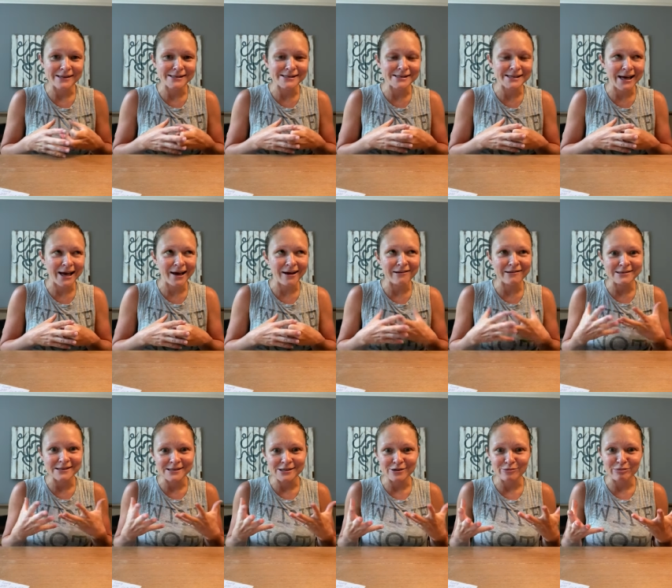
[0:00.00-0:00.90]
and say oh
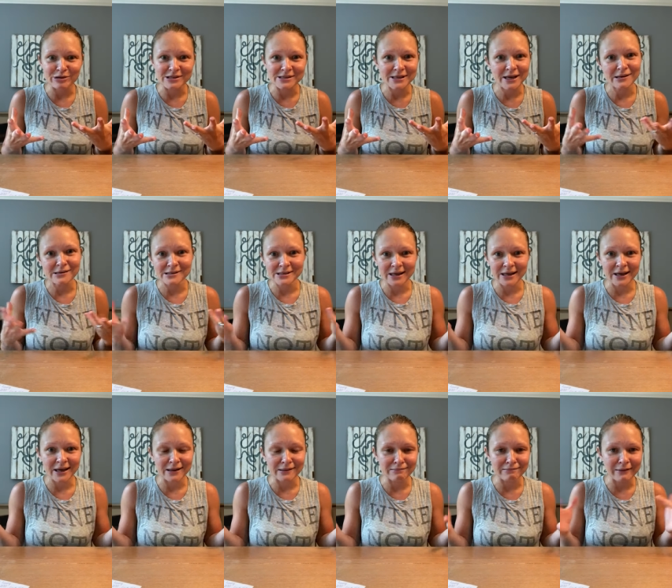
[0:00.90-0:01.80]
it's super salesy
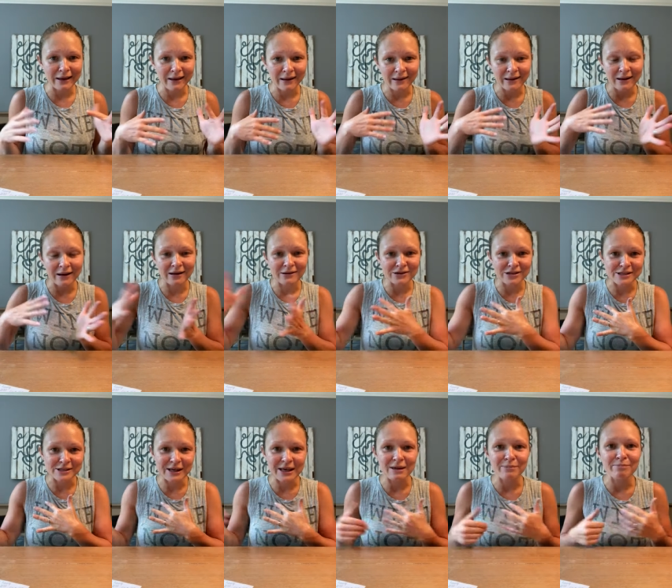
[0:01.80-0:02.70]
and like i'll
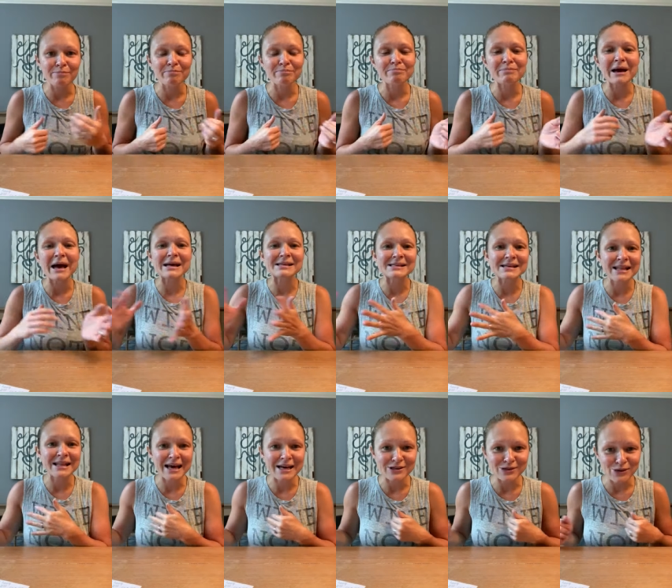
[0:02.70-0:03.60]
just keep passing
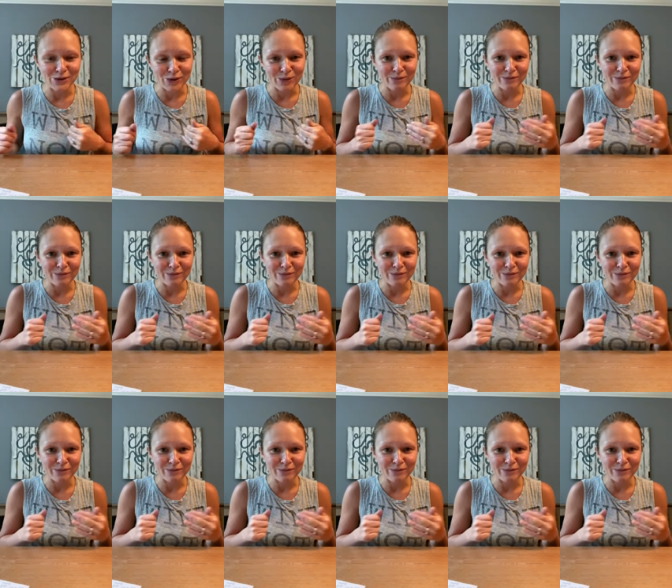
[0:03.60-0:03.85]
that